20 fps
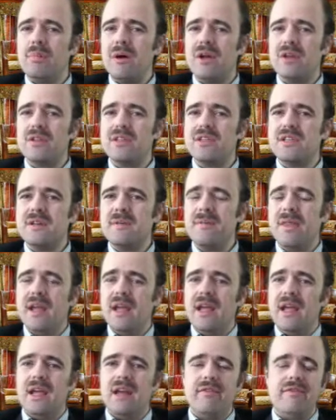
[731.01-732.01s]
policy,
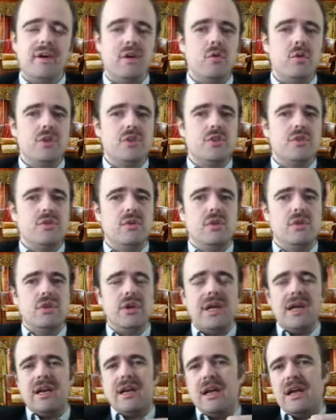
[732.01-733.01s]
and if I were to
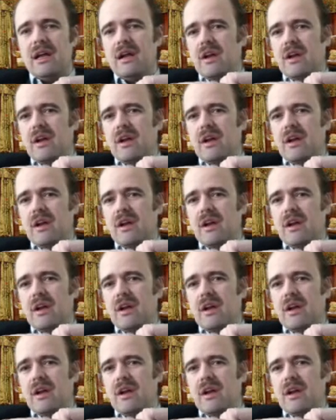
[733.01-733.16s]
look at